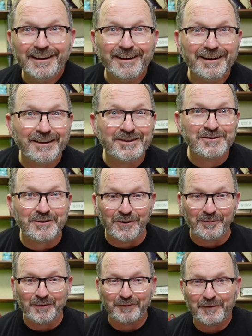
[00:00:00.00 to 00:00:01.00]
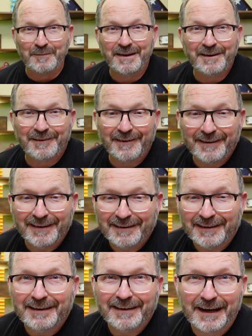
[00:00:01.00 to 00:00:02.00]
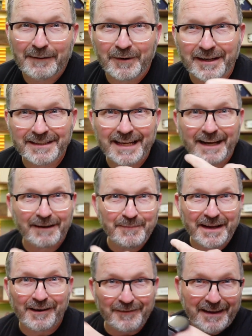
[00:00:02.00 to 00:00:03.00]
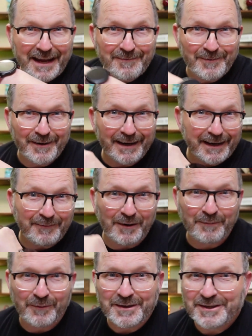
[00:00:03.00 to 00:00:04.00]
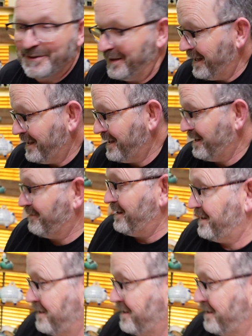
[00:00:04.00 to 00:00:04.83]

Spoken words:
controllable from here. I'm going to take me off camera and I'm going to point you at that thing right